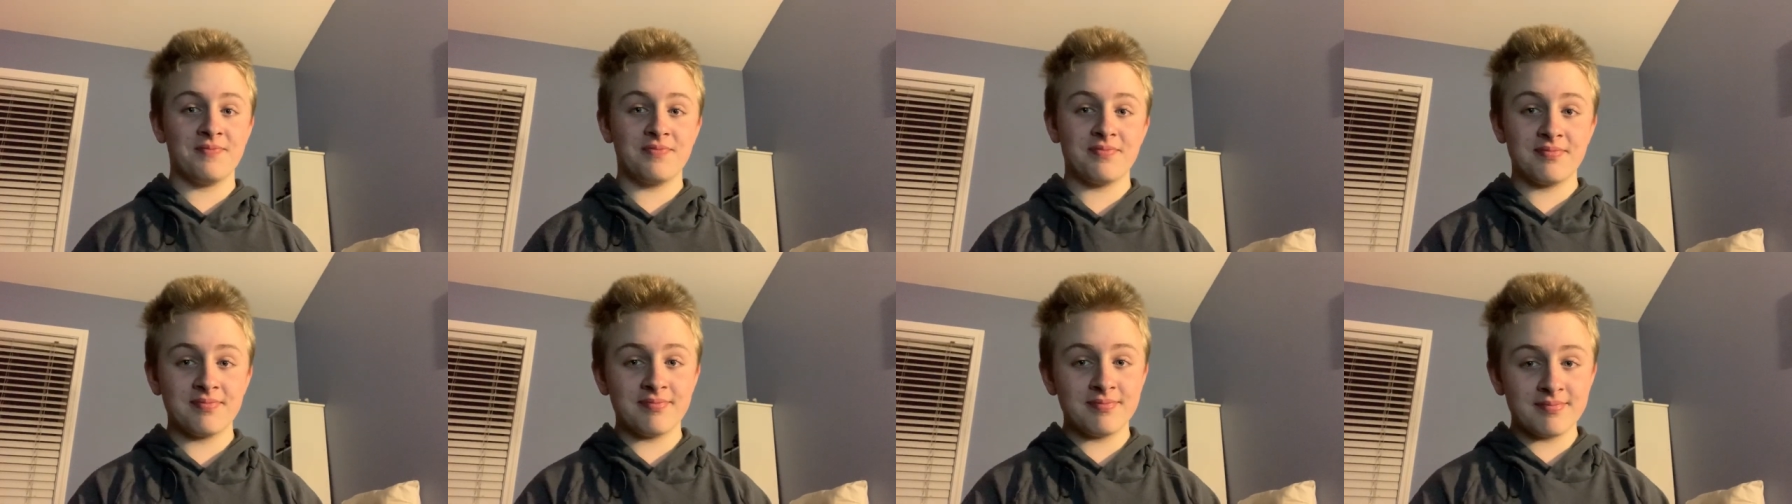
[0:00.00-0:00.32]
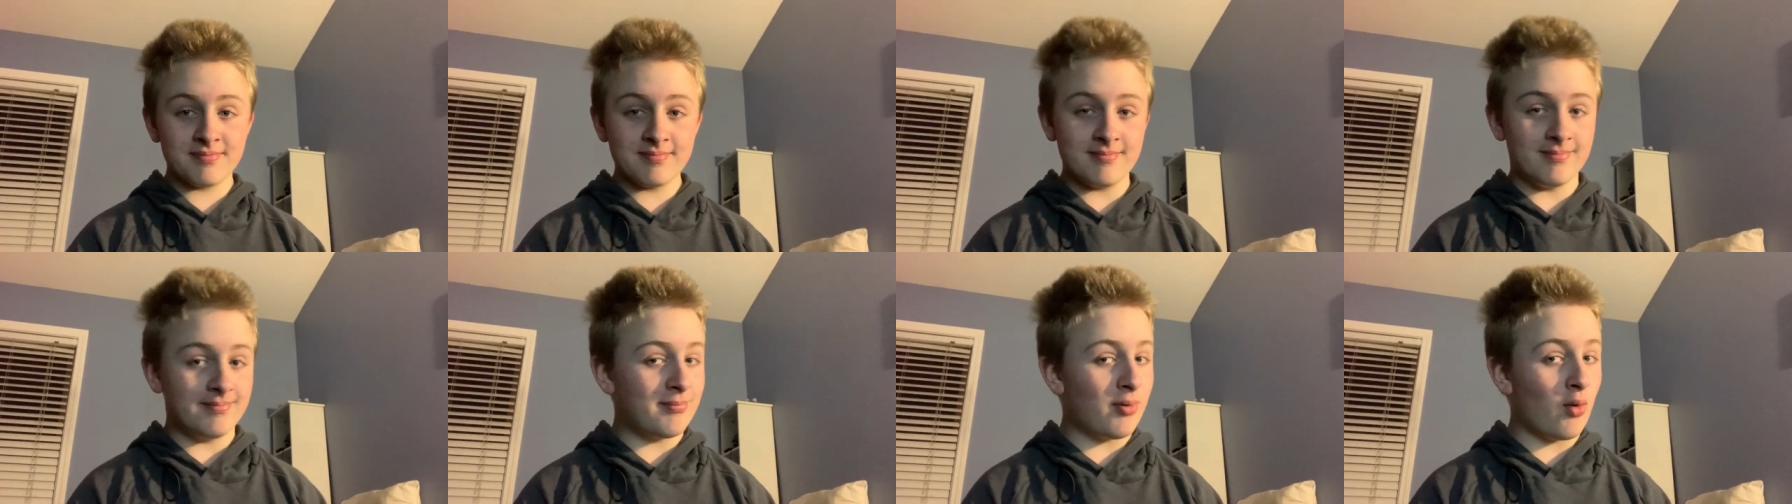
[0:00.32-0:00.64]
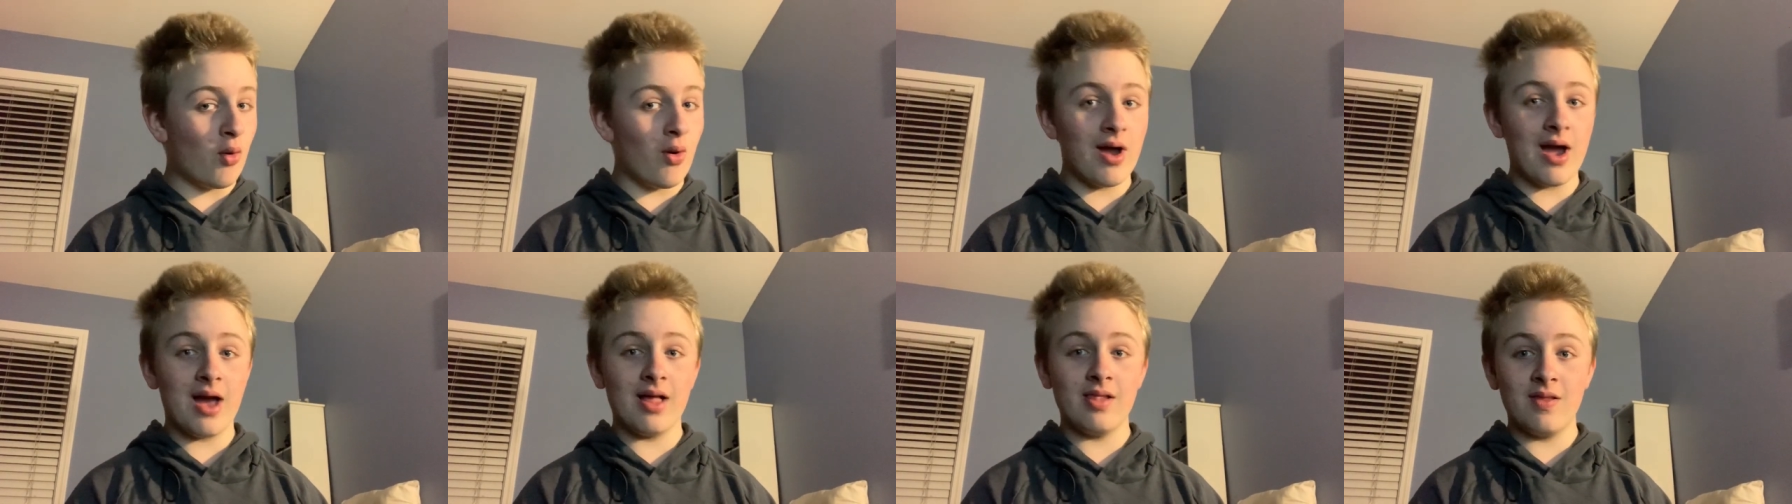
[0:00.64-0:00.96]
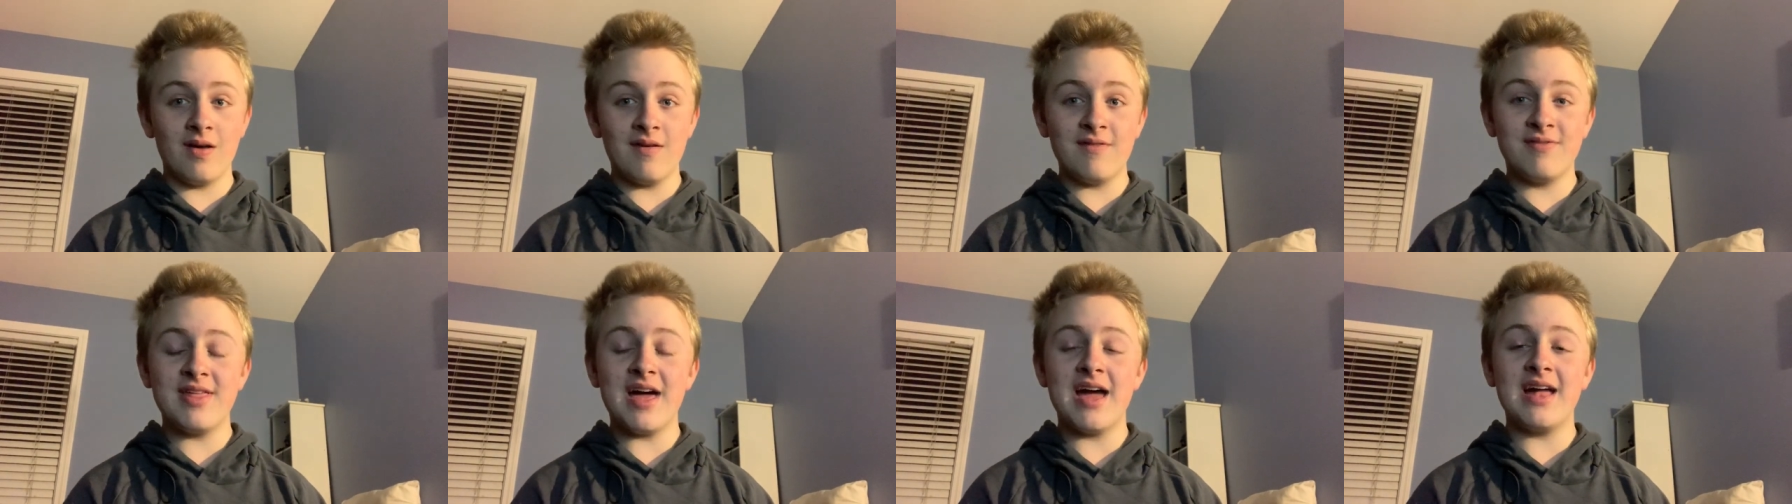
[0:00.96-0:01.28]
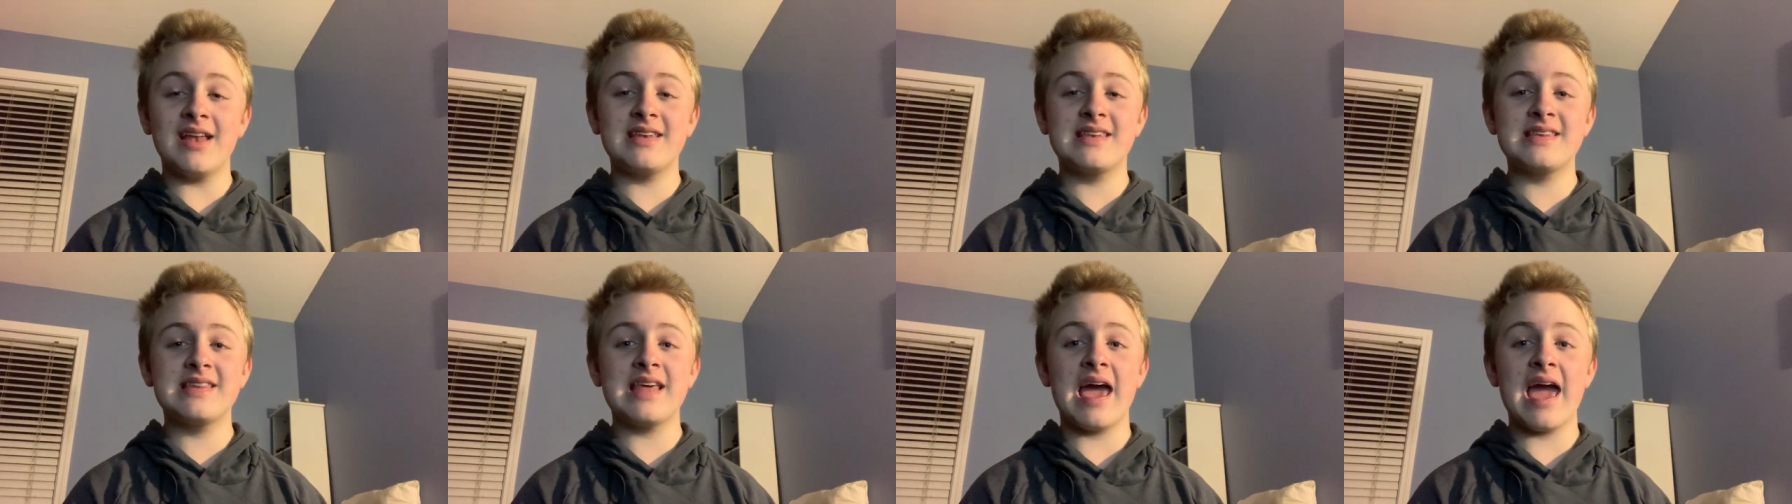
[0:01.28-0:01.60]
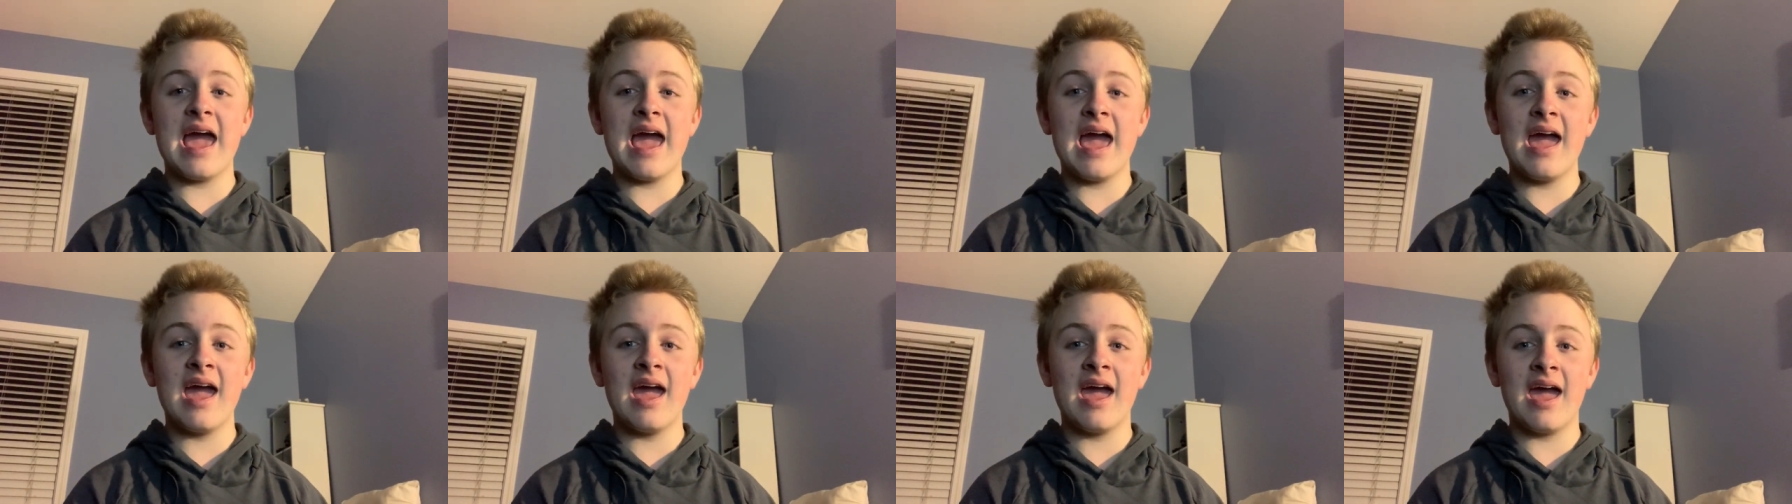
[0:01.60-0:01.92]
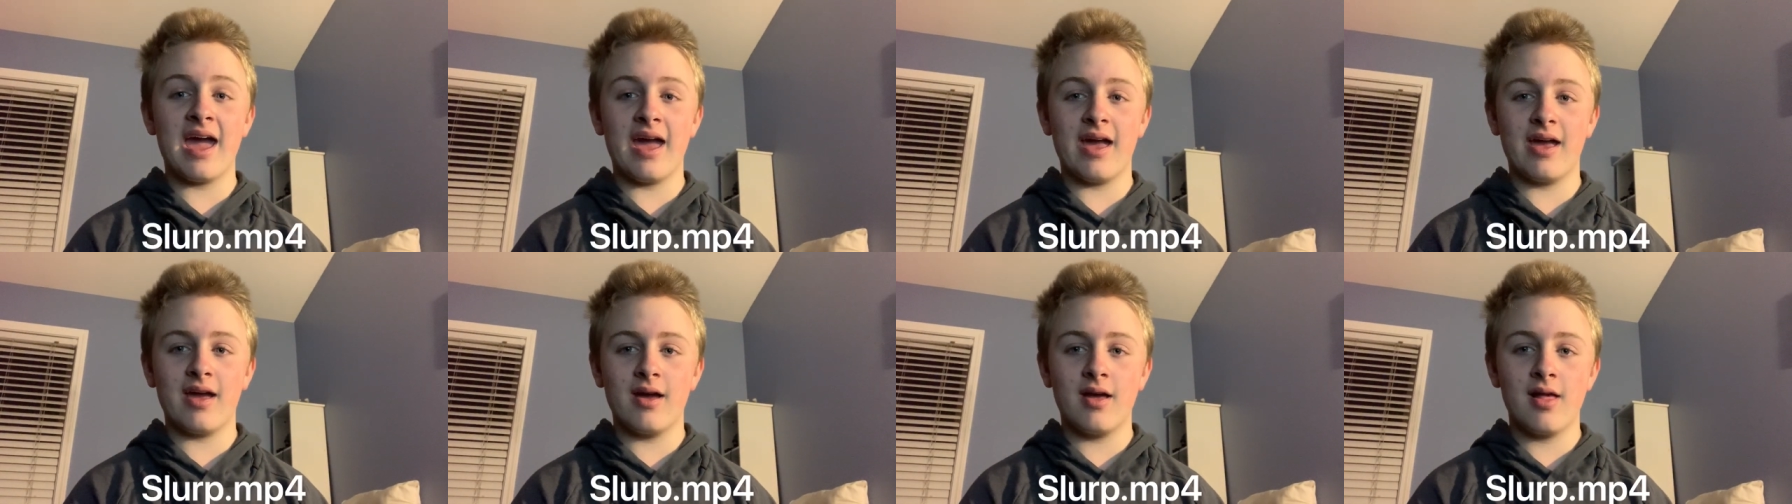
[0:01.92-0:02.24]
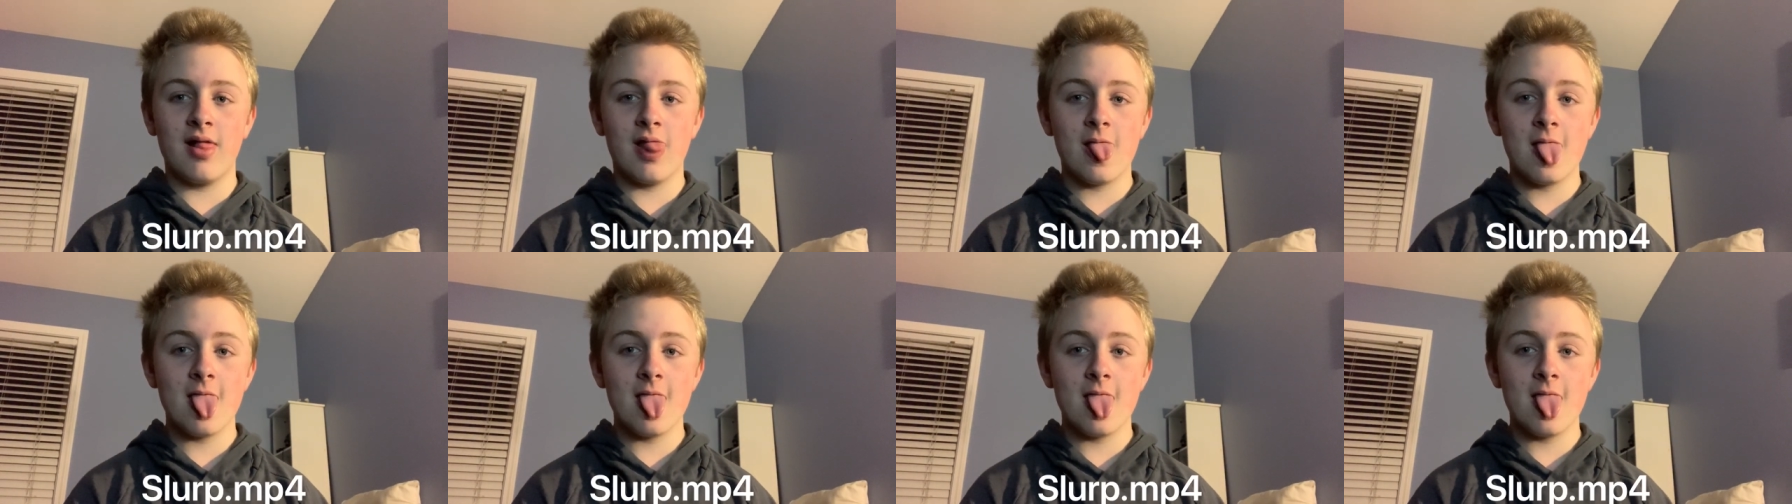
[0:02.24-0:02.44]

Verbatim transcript: Mmm, boy, I love that tang.